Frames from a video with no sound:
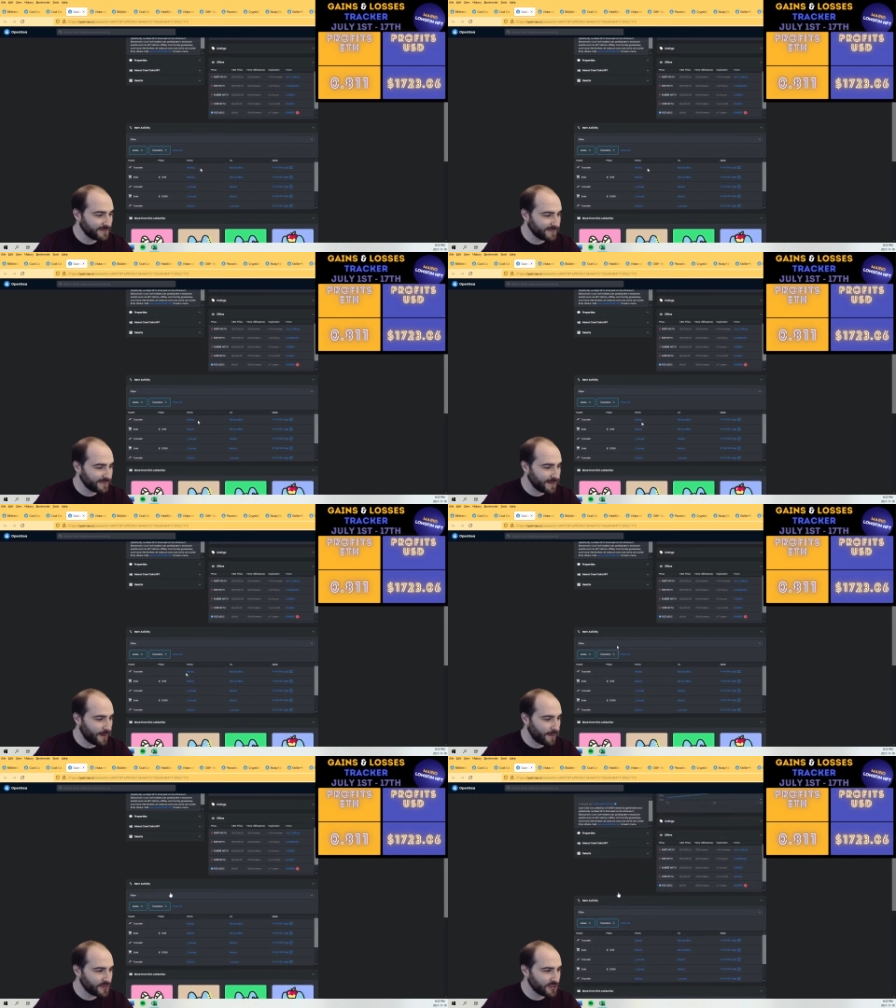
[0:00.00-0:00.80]

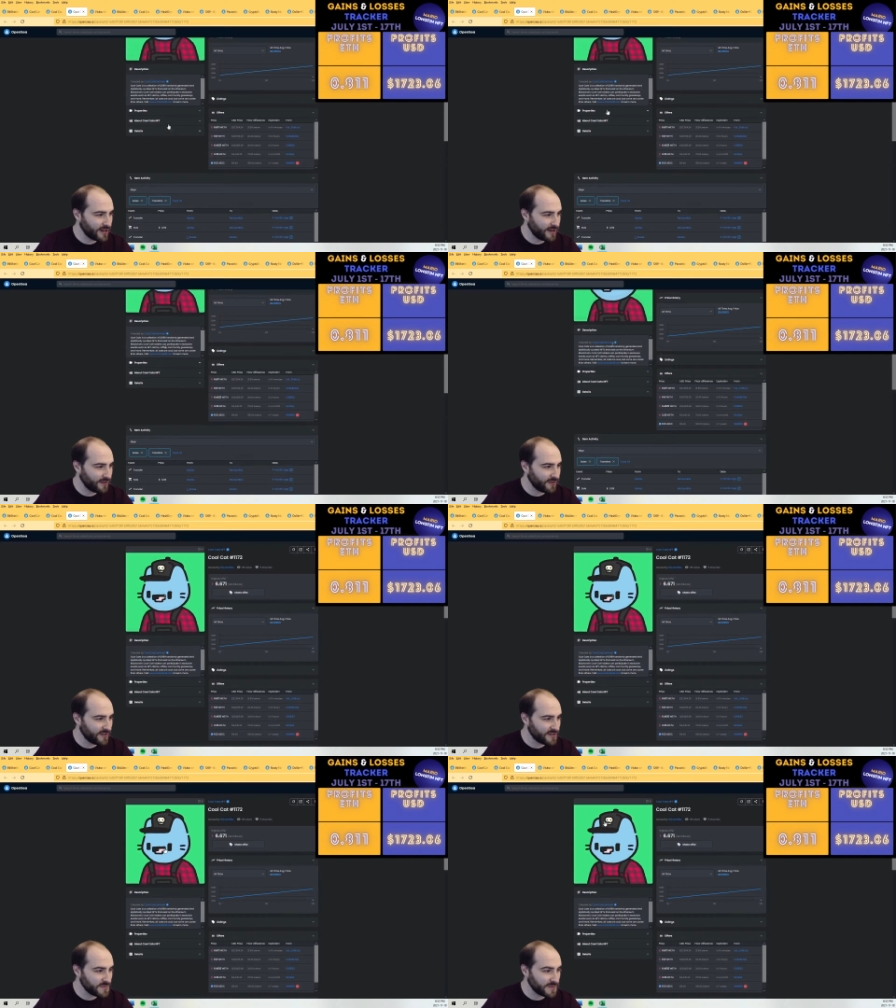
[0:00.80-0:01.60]
Probably should have held on to
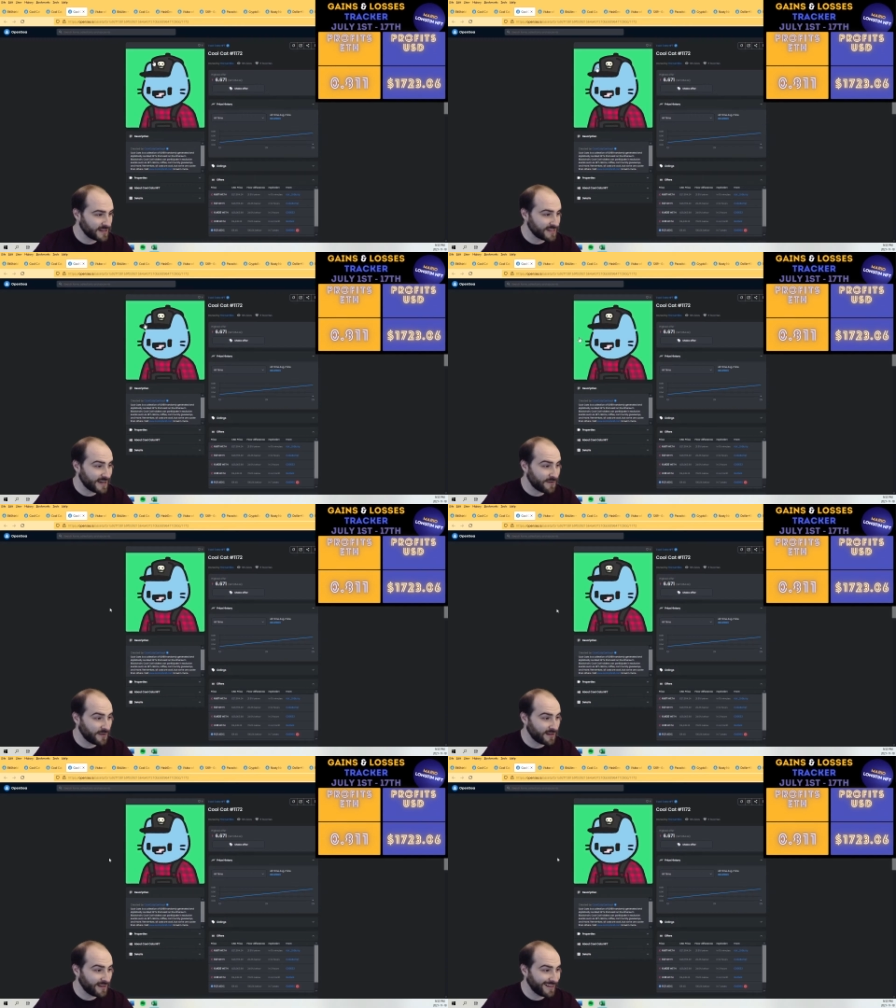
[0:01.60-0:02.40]
this one because I
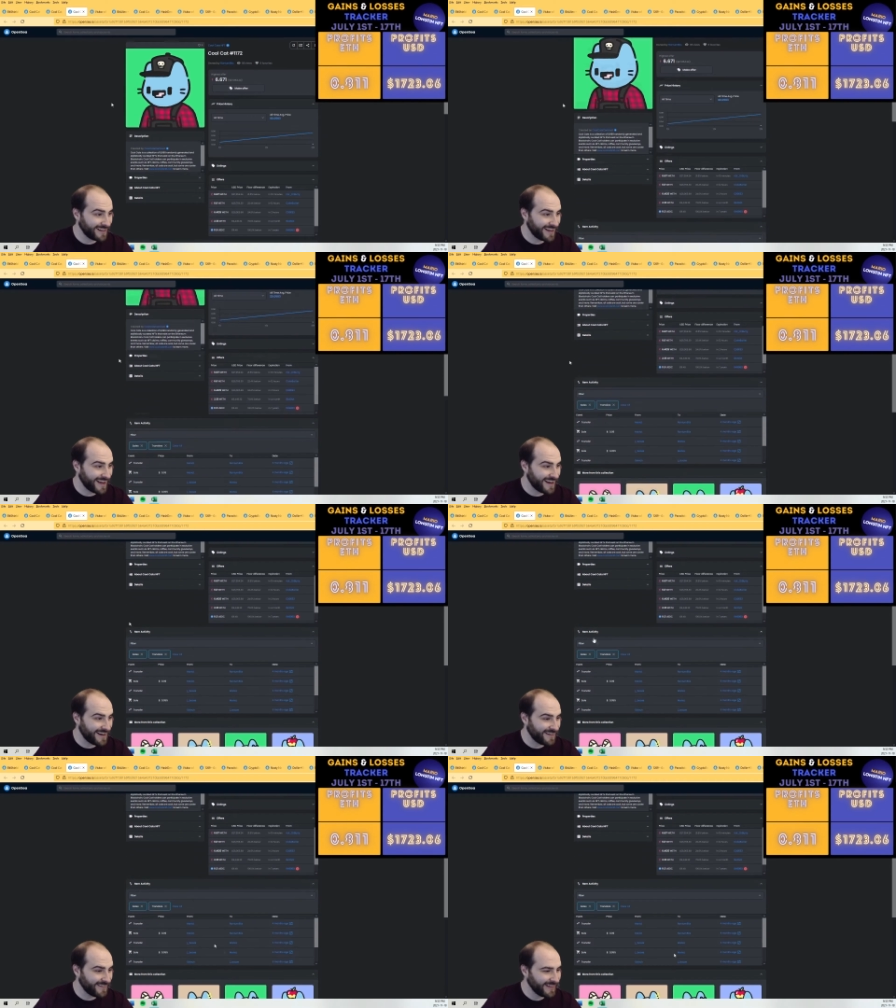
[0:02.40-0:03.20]
really like. I don't know.